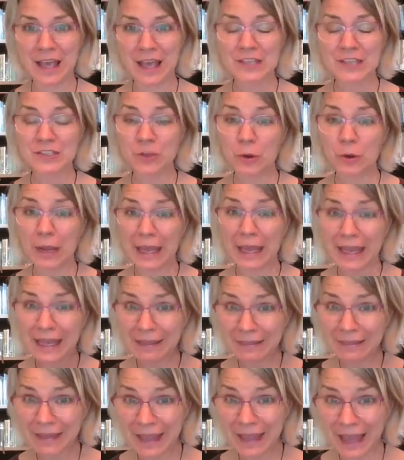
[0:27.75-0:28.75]
So
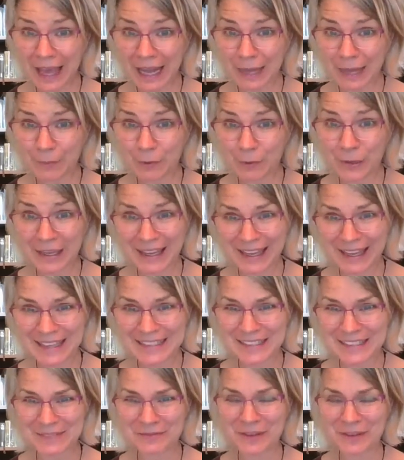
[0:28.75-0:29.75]
in the animal
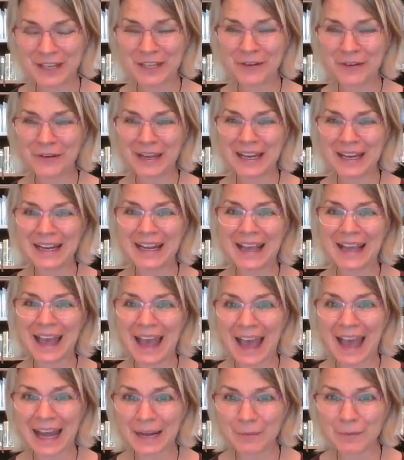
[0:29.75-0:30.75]
kingdom, when you're eating
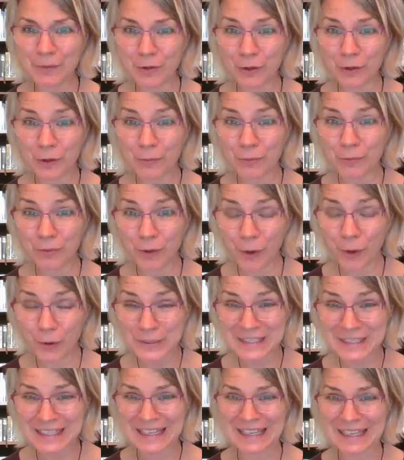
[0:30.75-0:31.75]
animal
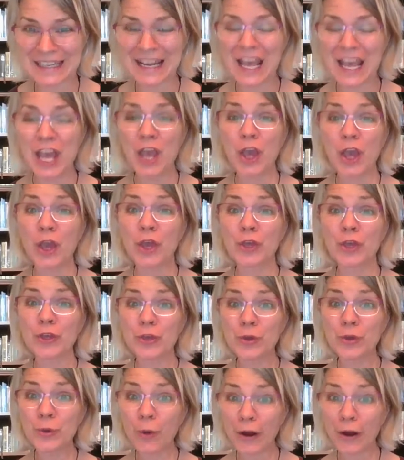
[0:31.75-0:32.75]
protein,
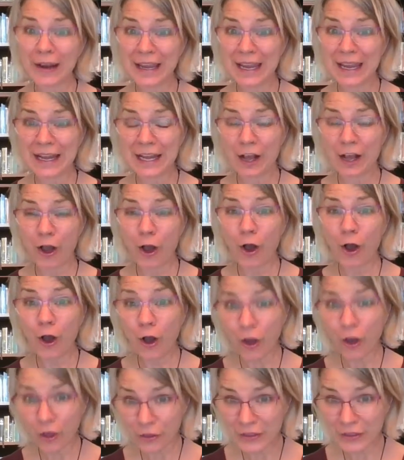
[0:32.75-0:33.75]
you are getting
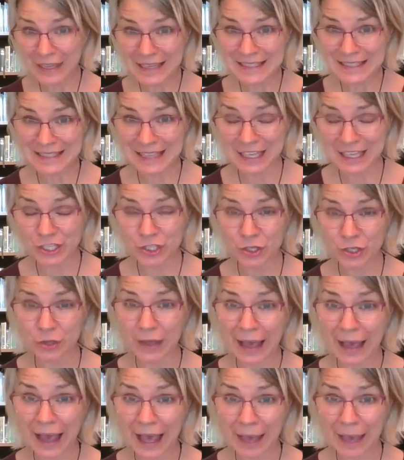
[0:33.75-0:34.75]
all the essential
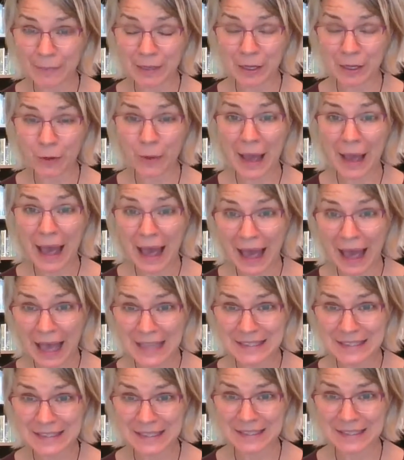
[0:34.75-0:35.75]
amino
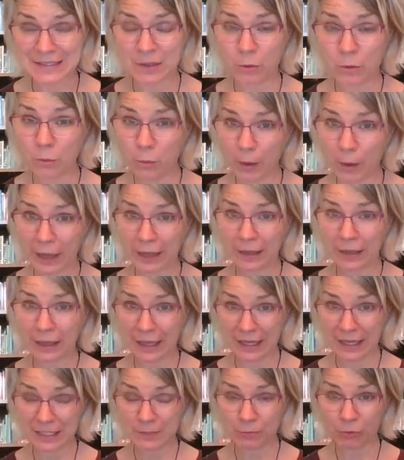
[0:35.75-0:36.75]
acids. When
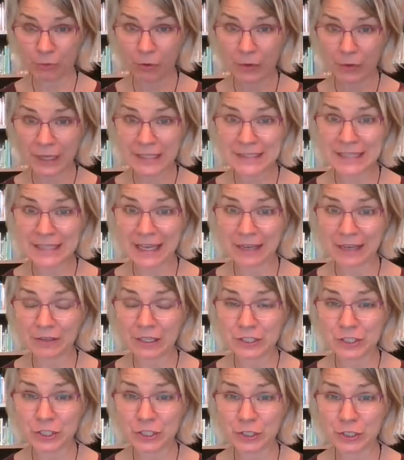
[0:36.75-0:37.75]
it's broken down
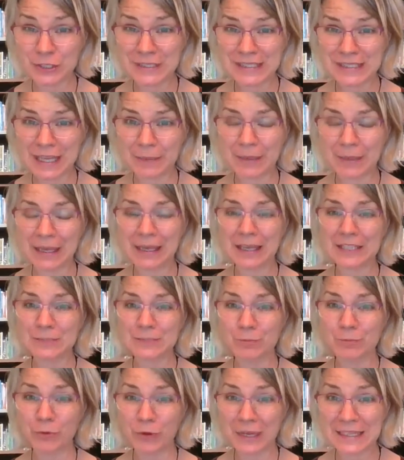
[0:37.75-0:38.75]
into your stomach, it's
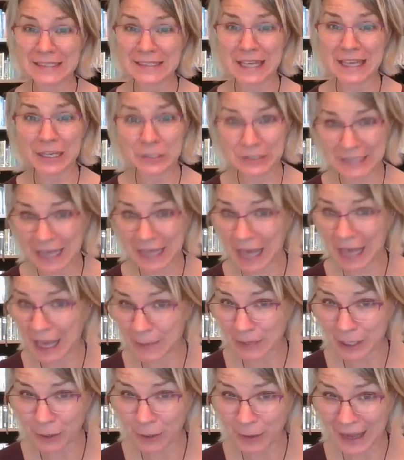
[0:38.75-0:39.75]
broken down into
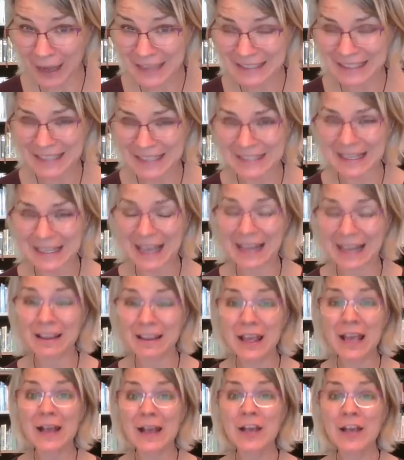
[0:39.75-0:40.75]
amino acids, and
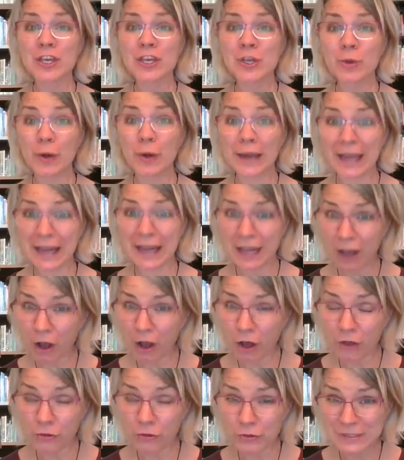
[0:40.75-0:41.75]
you are getting
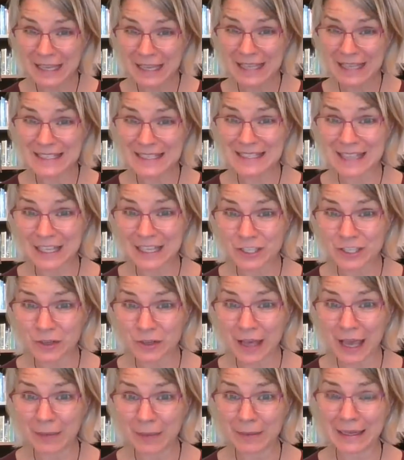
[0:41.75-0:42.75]
all those essential
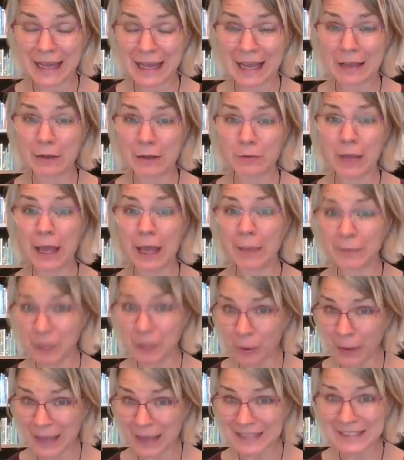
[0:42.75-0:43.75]
amino
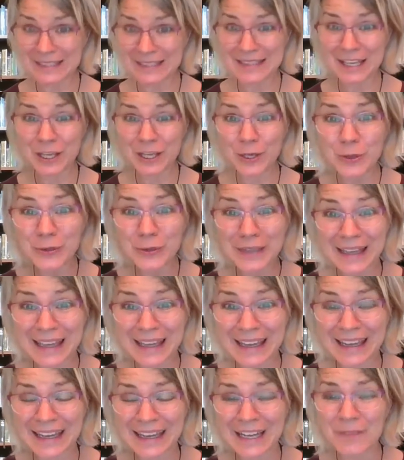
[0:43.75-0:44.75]
acids that you
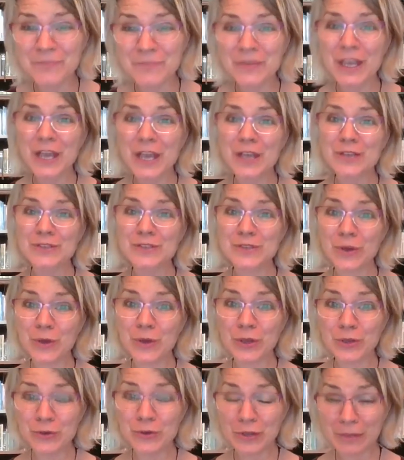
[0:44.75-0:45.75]
need so
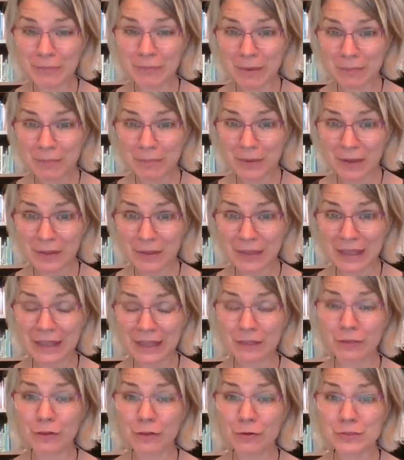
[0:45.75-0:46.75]
you can be building
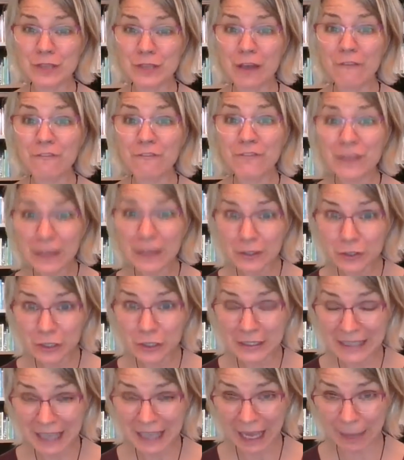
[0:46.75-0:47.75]
those
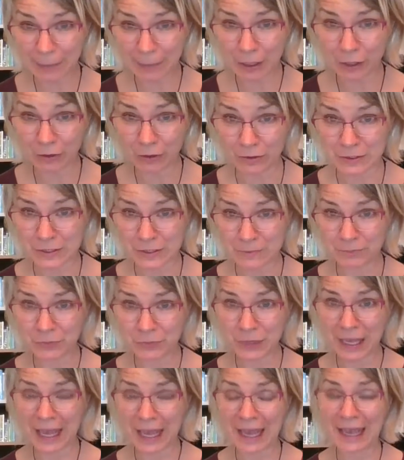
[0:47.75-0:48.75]
feel-good chemicals,
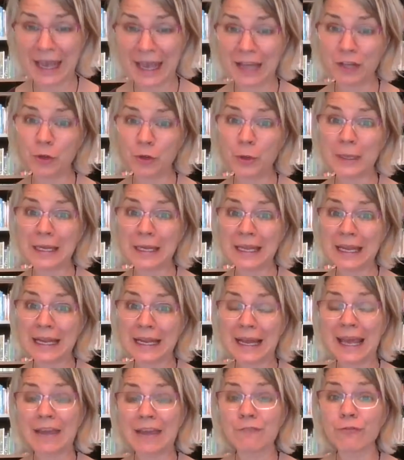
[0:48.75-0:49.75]
okay? And you need
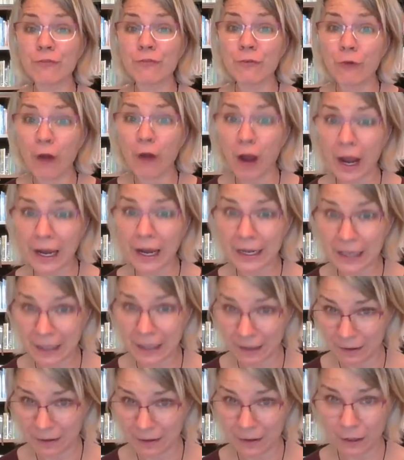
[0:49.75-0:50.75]
a variety
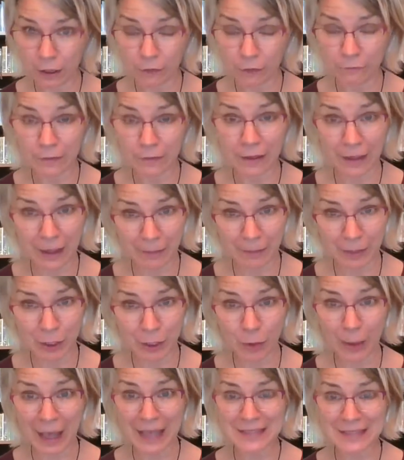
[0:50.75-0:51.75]
of amino
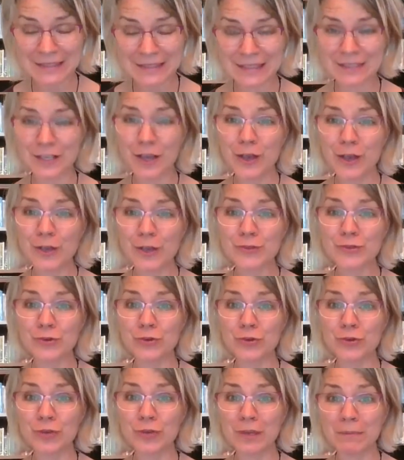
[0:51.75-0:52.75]
acids so
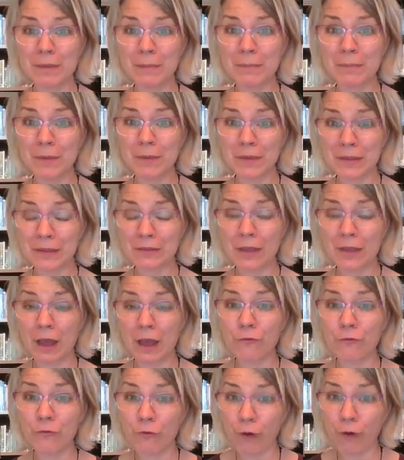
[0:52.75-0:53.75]
you can be building a
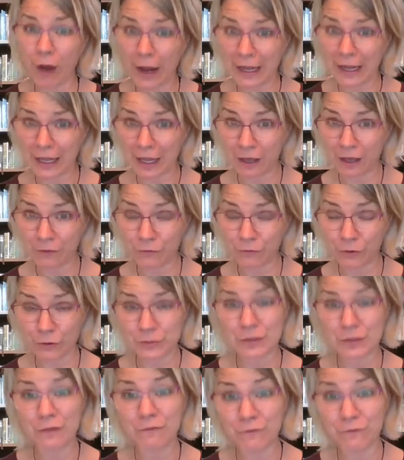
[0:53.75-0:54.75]
variety of
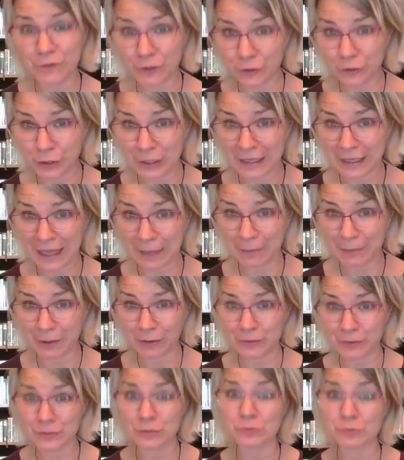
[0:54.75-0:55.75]
those feel-good
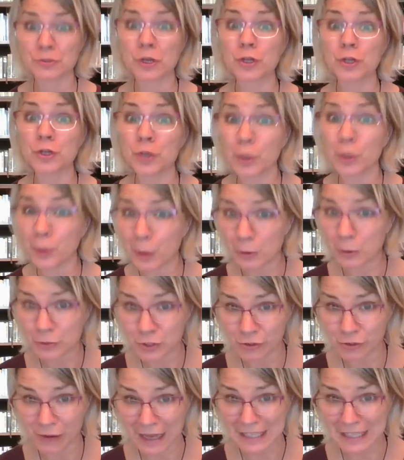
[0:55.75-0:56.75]
chemicals, those
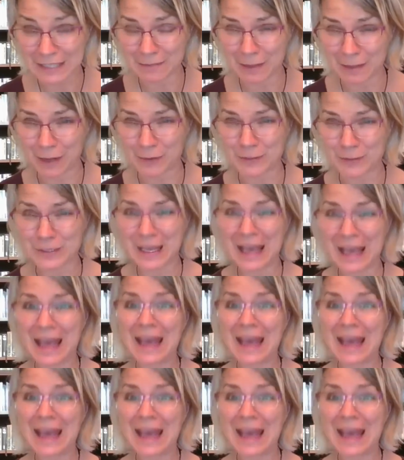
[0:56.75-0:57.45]
neurotransmitters.